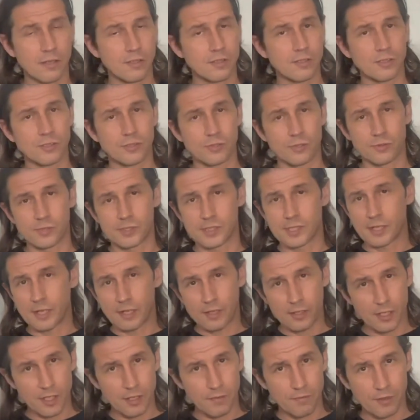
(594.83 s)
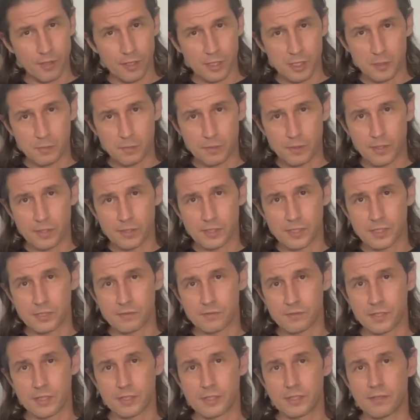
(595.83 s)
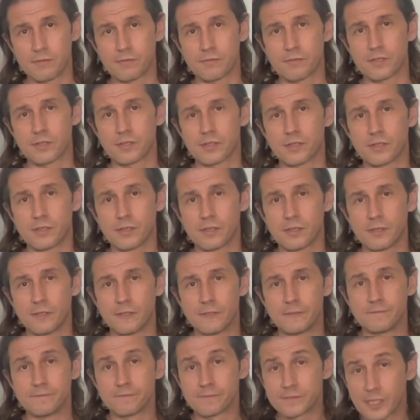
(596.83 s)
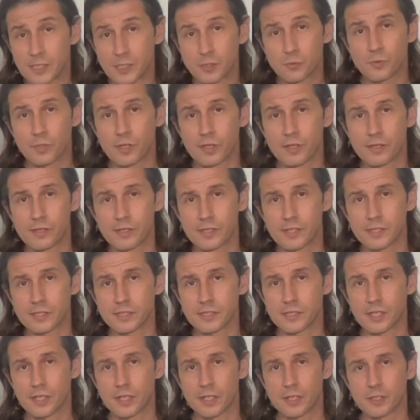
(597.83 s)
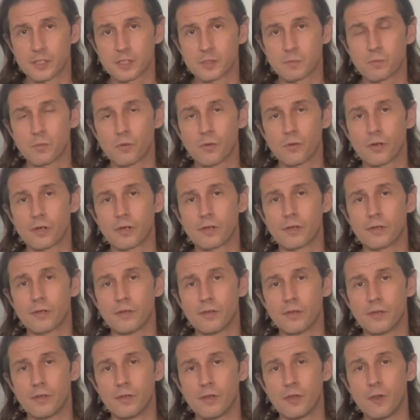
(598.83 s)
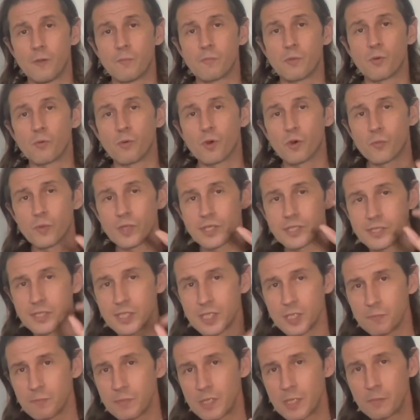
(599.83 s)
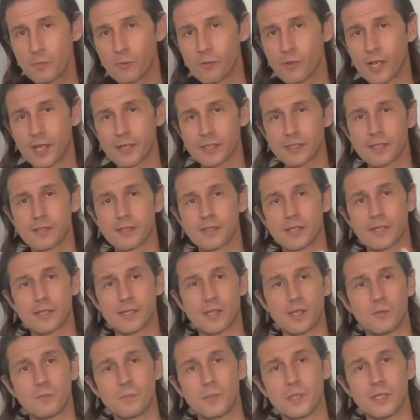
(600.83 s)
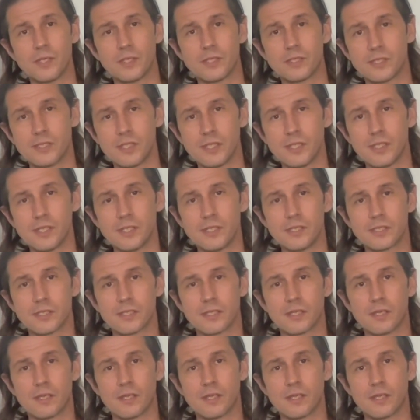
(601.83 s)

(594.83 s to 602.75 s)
The totality of our experience is very different. That's one of the things that I explore. But when we see people acting like NPCs,